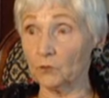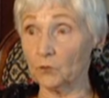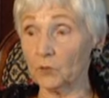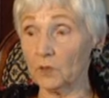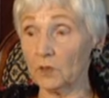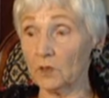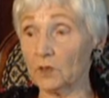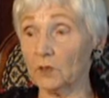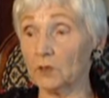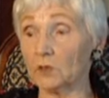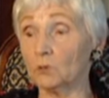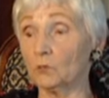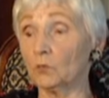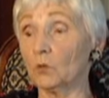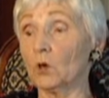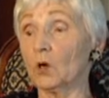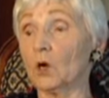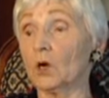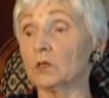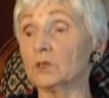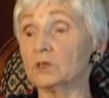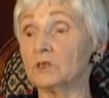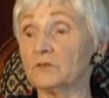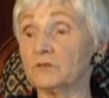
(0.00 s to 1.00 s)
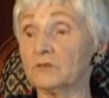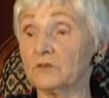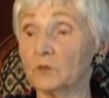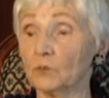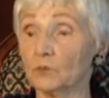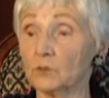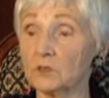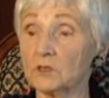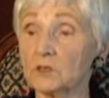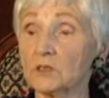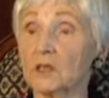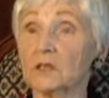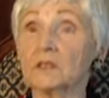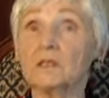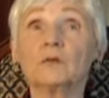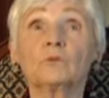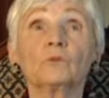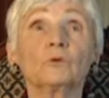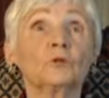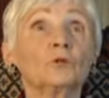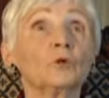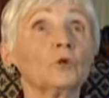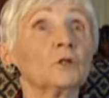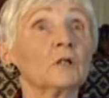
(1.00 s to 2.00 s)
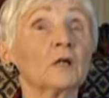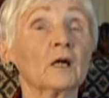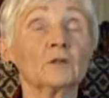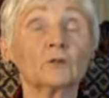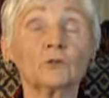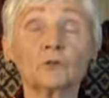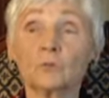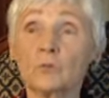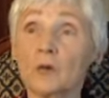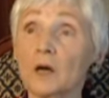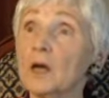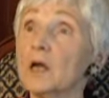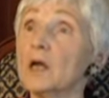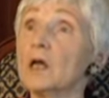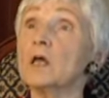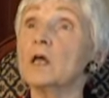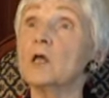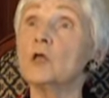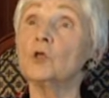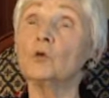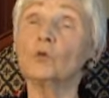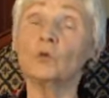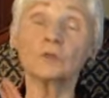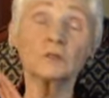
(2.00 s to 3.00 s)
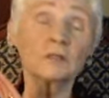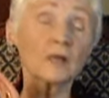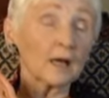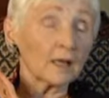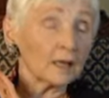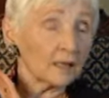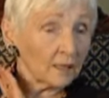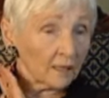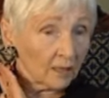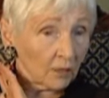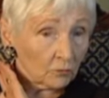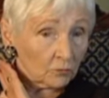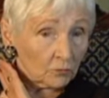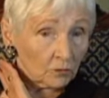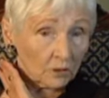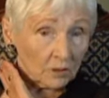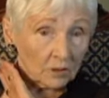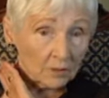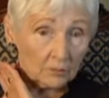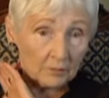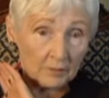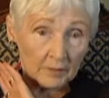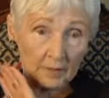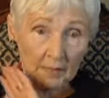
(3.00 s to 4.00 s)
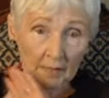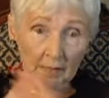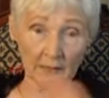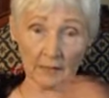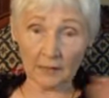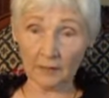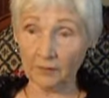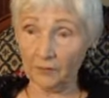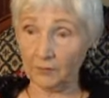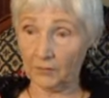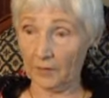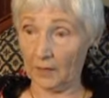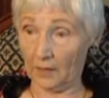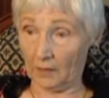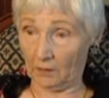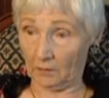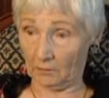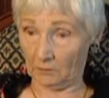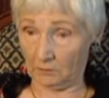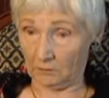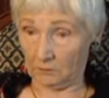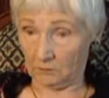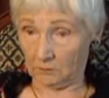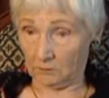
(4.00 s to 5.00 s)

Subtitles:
the week it was, if there was something, we were not allowed to. You were not allowed to keep anything.